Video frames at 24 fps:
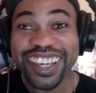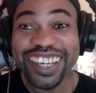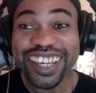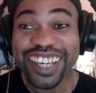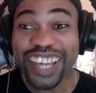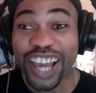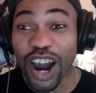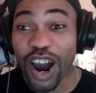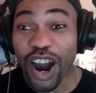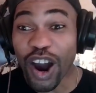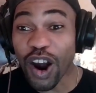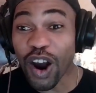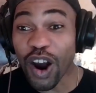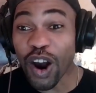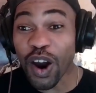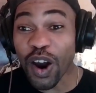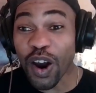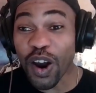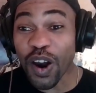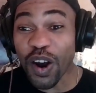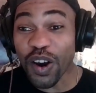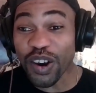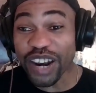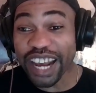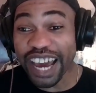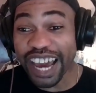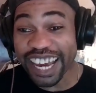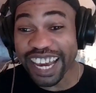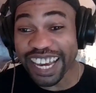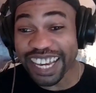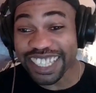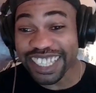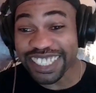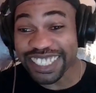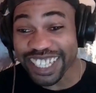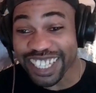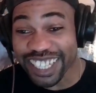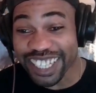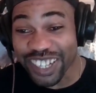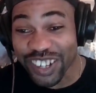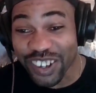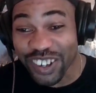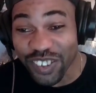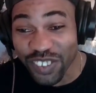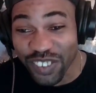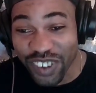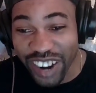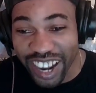Yo, that is
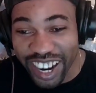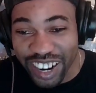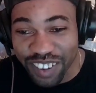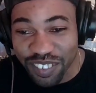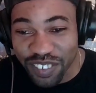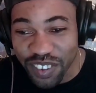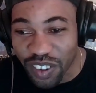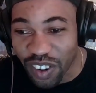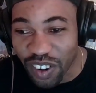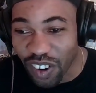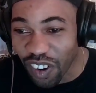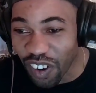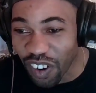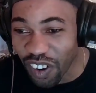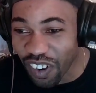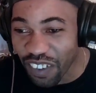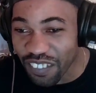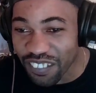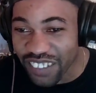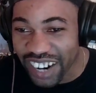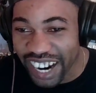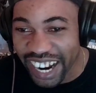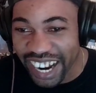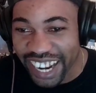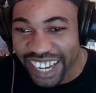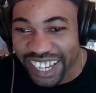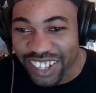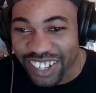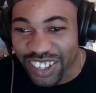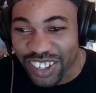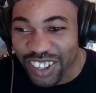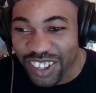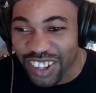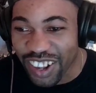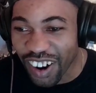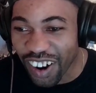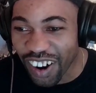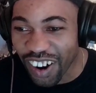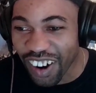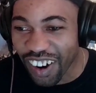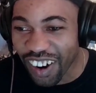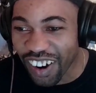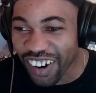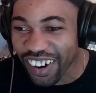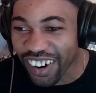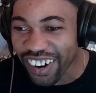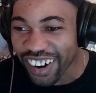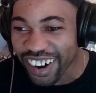incredible. Oh my
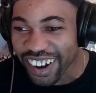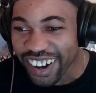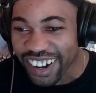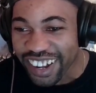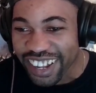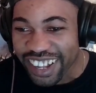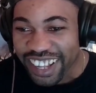lord.